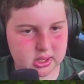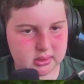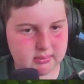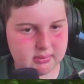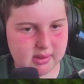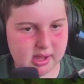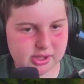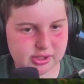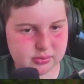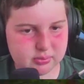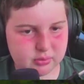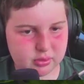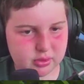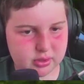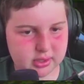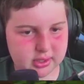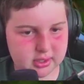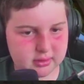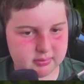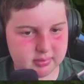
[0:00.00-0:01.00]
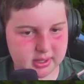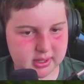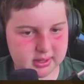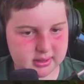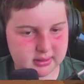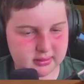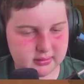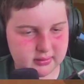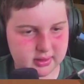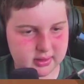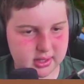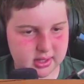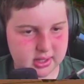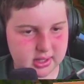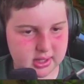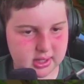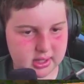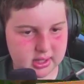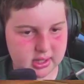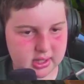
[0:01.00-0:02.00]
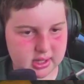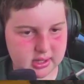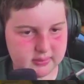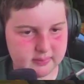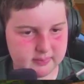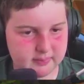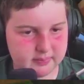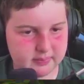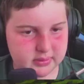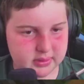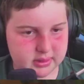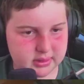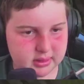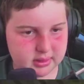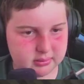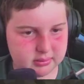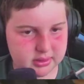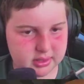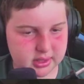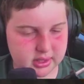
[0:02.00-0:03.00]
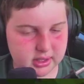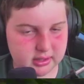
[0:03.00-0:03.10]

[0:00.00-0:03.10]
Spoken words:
Magic Morning is basically something.